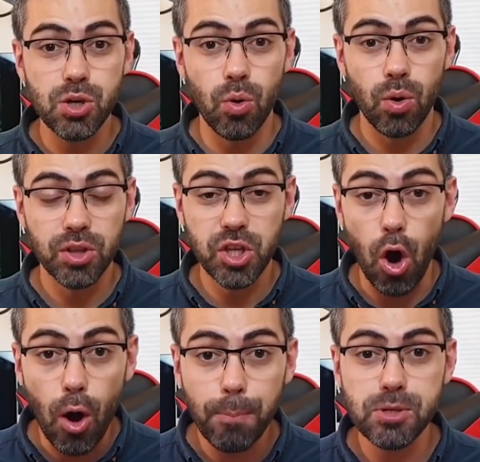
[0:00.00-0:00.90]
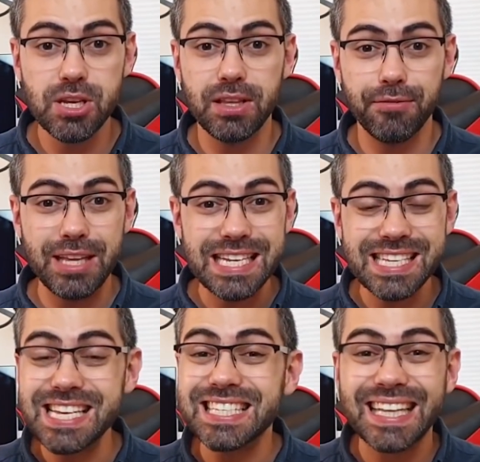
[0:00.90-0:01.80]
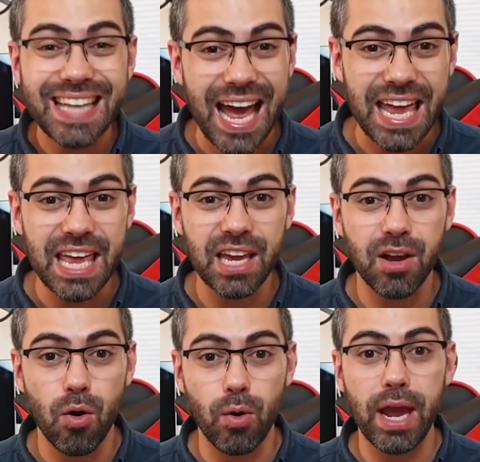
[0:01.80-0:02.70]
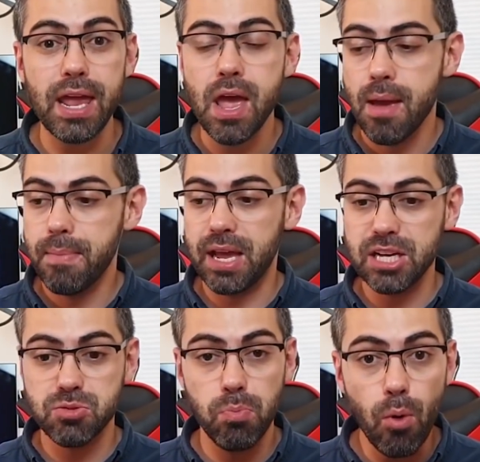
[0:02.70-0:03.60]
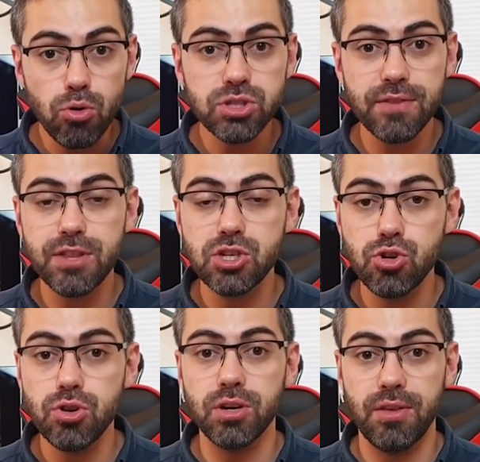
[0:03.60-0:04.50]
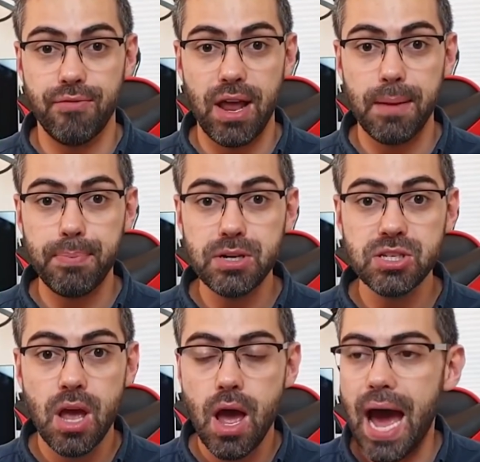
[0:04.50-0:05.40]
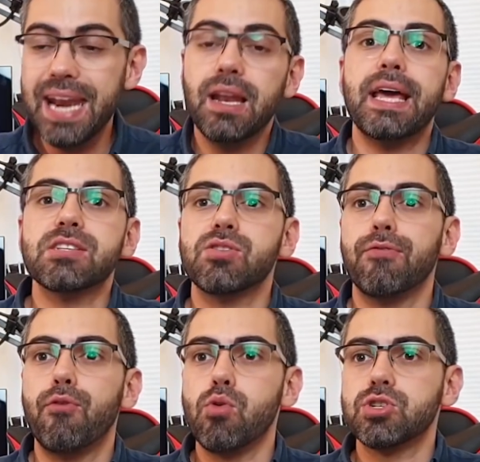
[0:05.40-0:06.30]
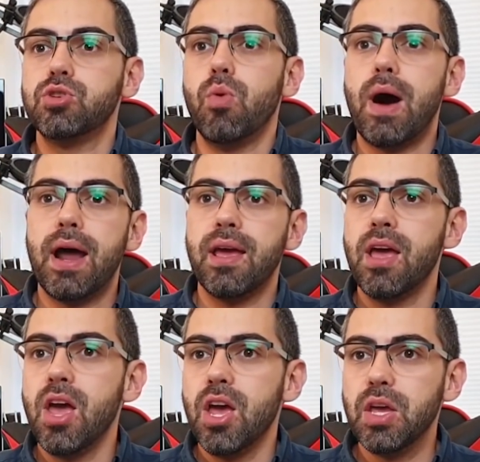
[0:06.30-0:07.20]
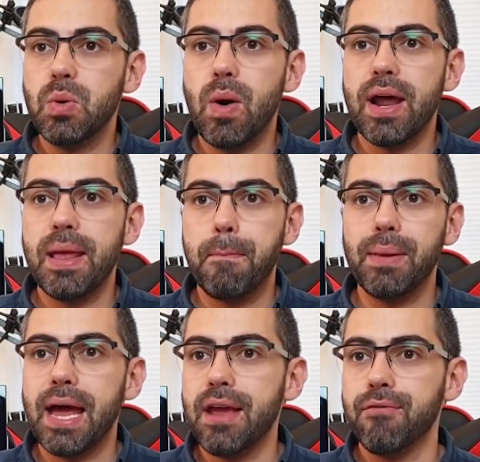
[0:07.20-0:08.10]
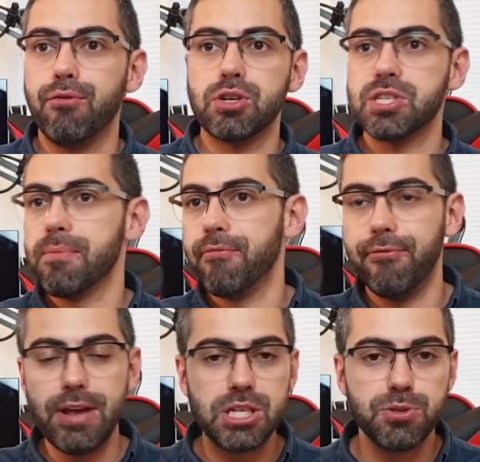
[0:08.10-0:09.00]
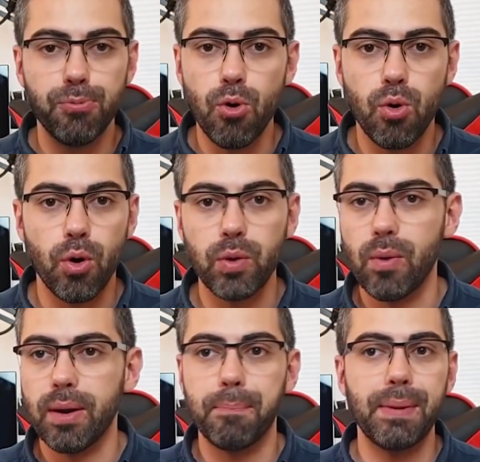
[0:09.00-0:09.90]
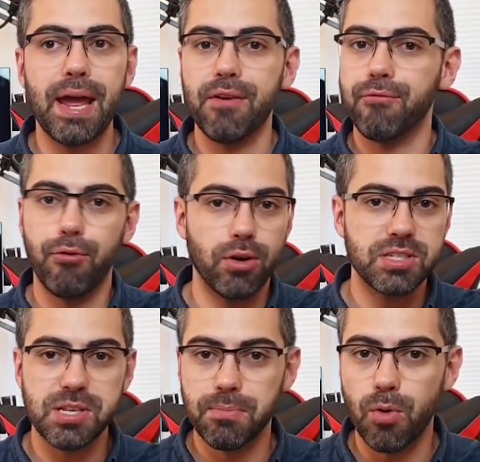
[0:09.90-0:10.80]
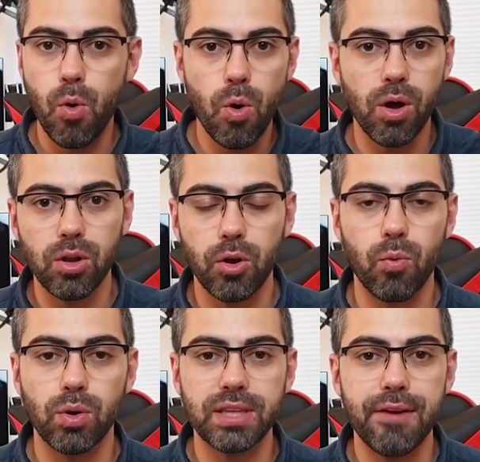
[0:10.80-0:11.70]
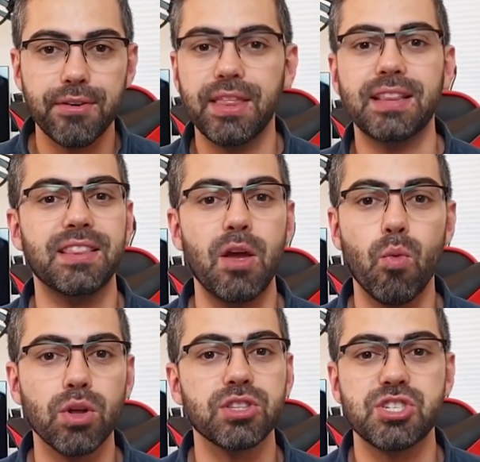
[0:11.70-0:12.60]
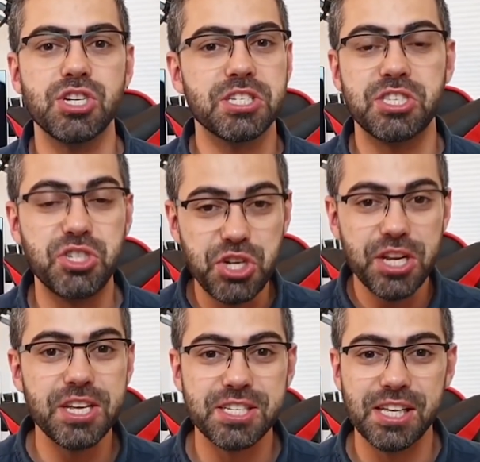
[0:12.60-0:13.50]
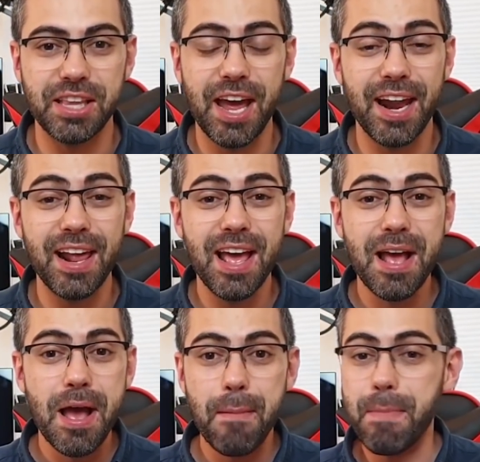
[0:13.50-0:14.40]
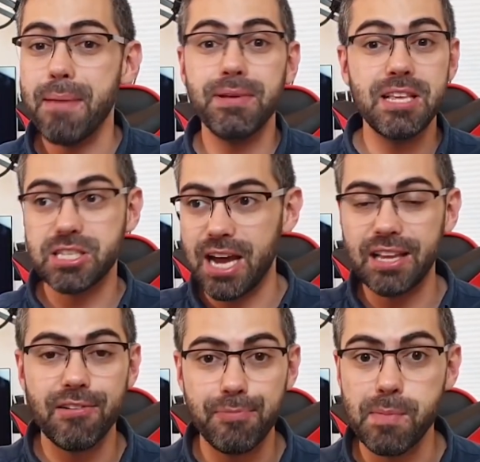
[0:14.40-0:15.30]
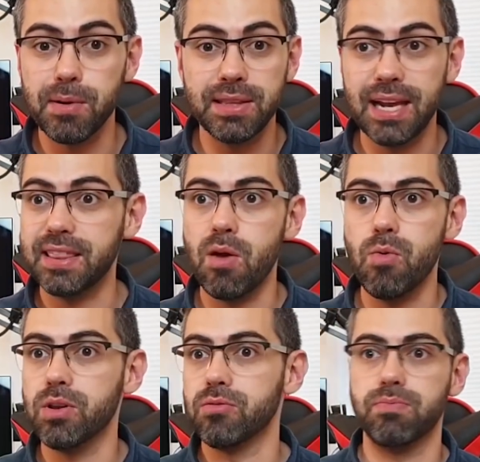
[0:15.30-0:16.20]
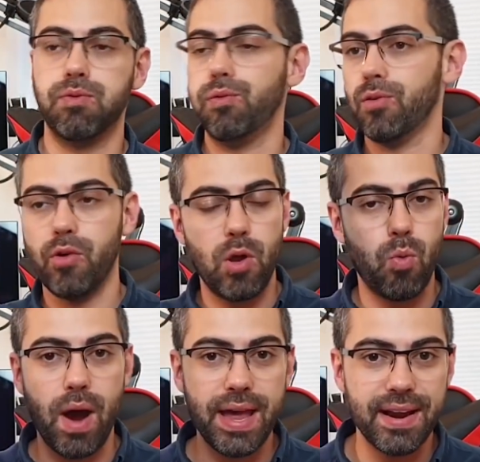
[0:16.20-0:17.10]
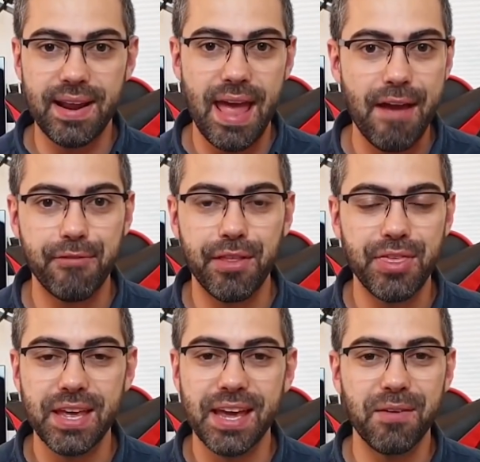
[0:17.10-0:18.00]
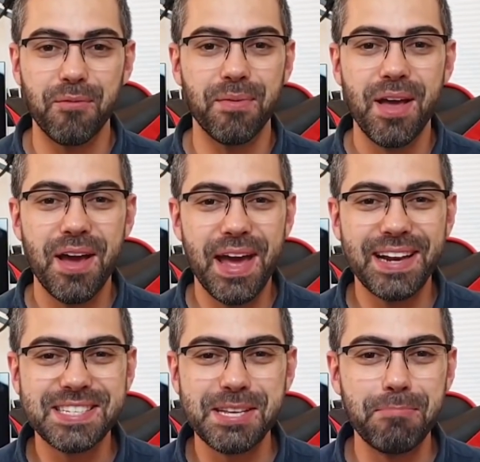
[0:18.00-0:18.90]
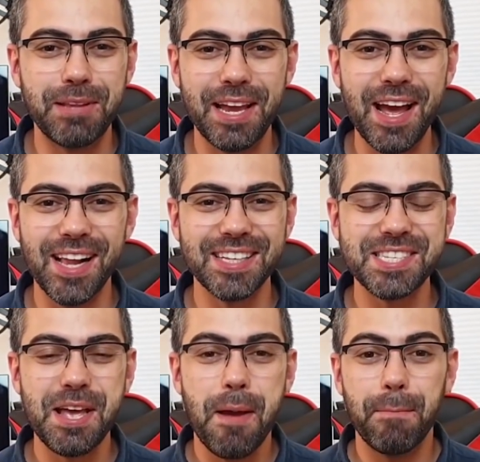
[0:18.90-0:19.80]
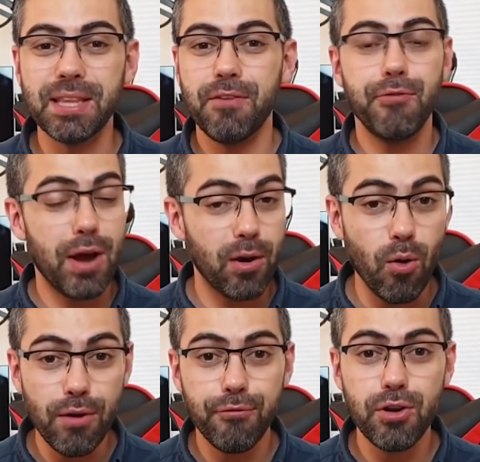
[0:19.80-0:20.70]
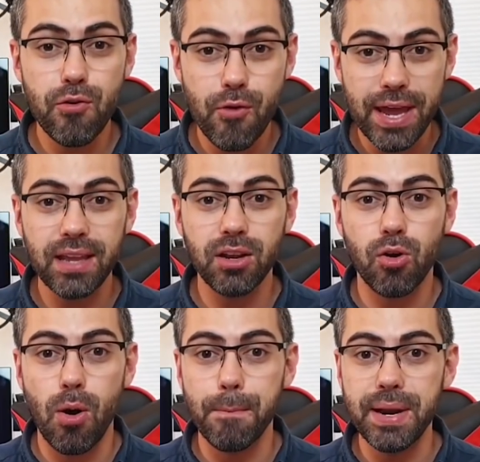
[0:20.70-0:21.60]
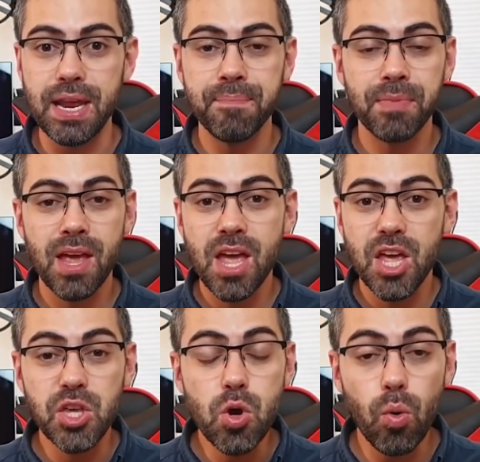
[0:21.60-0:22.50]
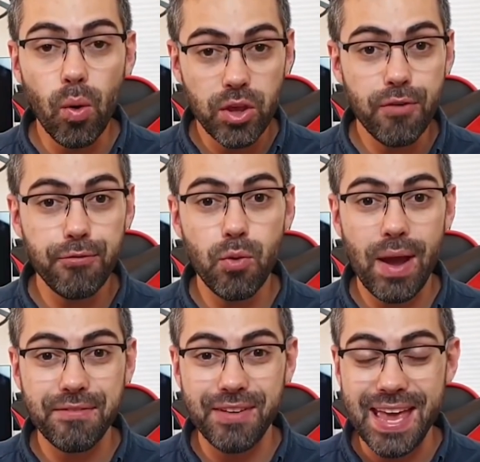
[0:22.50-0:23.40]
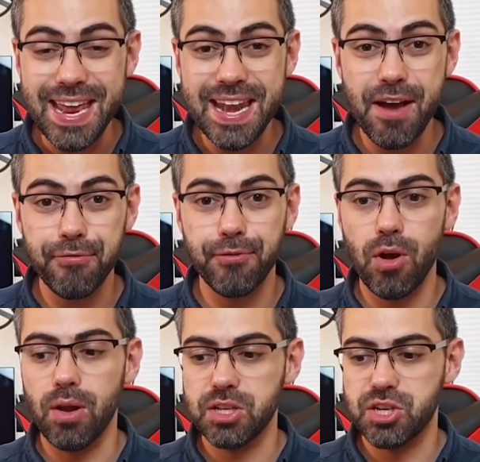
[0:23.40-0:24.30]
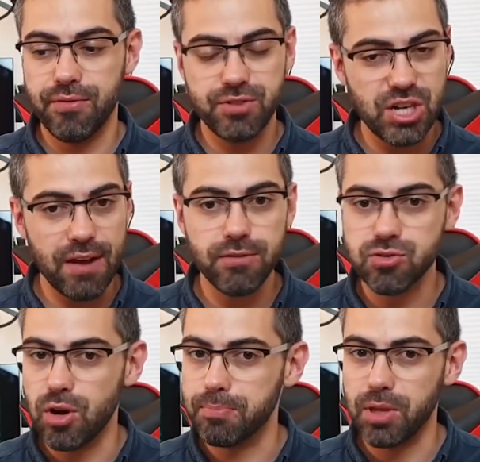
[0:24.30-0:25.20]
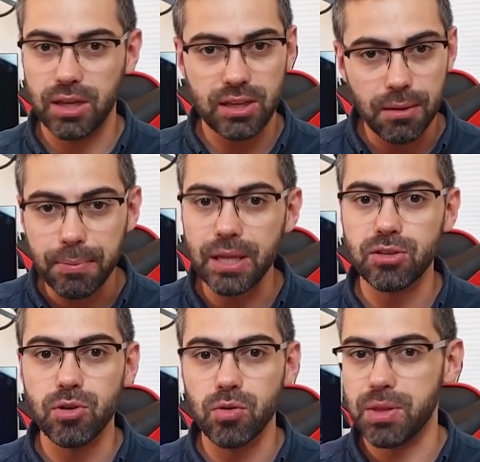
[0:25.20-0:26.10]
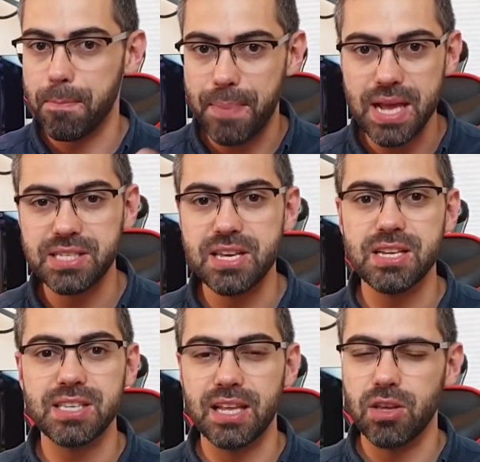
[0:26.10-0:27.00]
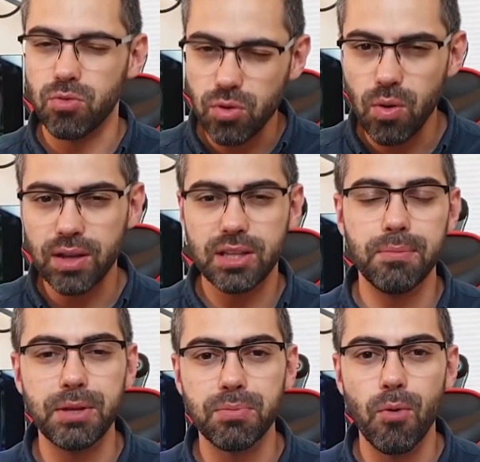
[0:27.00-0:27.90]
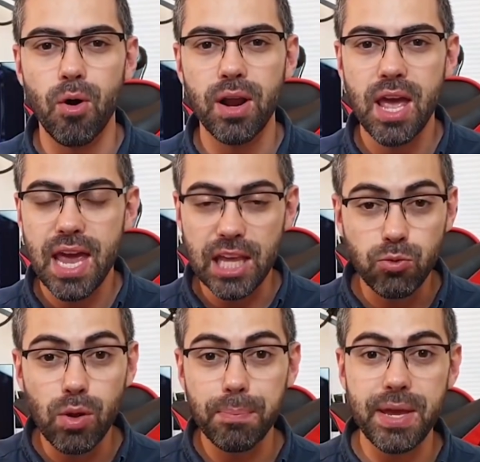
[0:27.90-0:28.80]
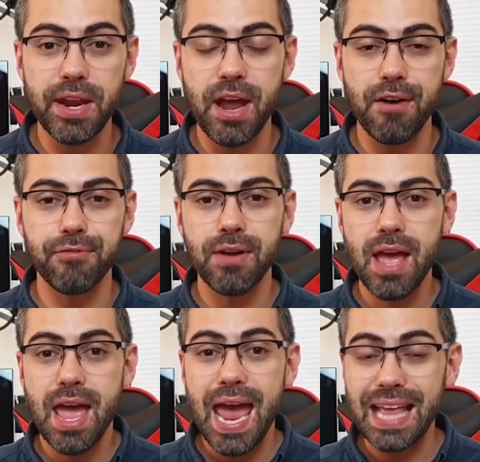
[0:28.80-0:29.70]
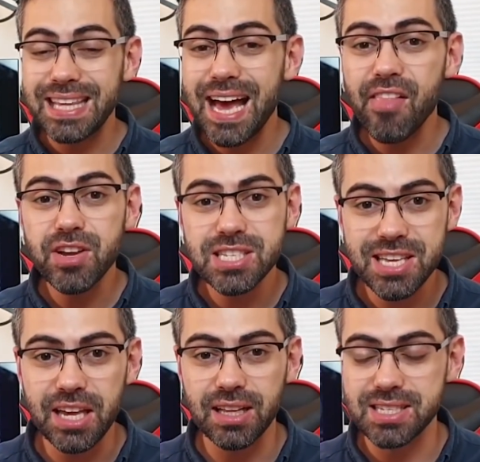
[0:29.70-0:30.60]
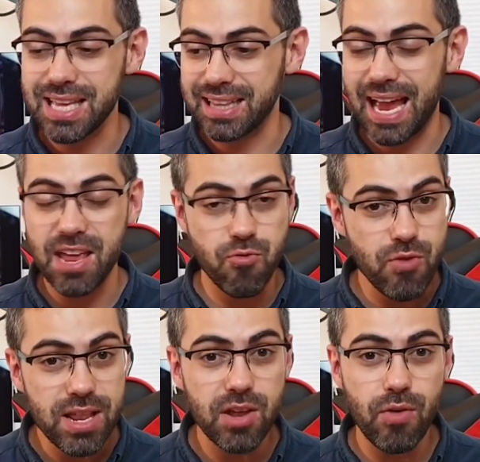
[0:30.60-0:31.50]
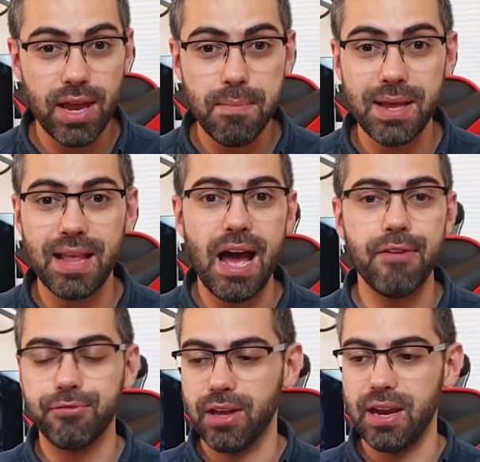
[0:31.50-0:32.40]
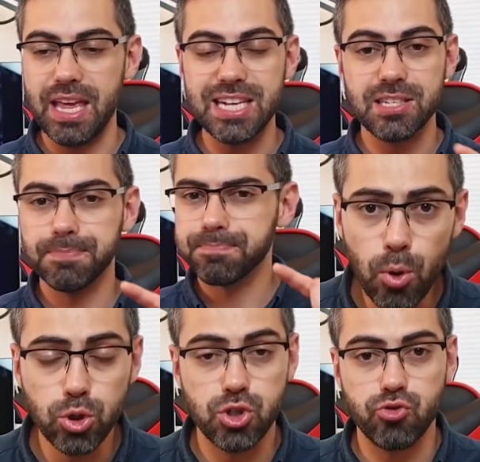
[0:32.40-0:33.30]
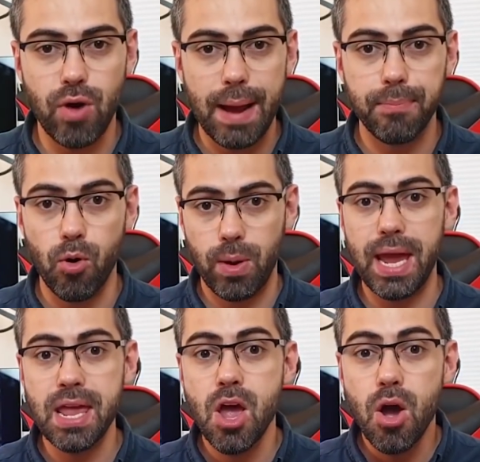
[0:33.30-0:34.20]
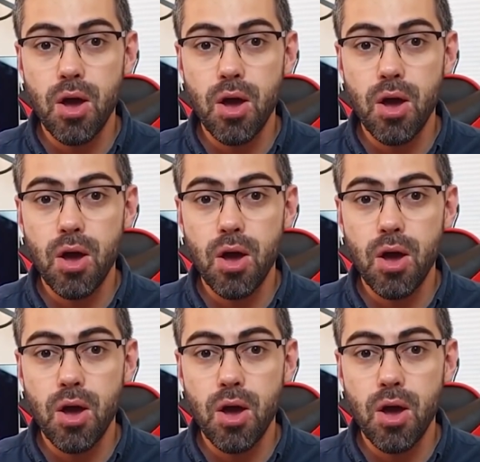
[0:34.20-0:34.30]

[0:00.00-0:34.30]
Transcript: you the opposite of this is lying, okay? Because most of the junior developers unless of course you are you are applying for some Facebook or you are applying for some Google or whatever that they want just genius in there, maybe these kind of people in there they will require everything and and something else. But if you are going for a regular company, you if you have enough knowledge of JavaScript a little bit, you know the basics and you know a little bit more, it will be enough. And the other skills that I really recommend after is Bootstrap, okay?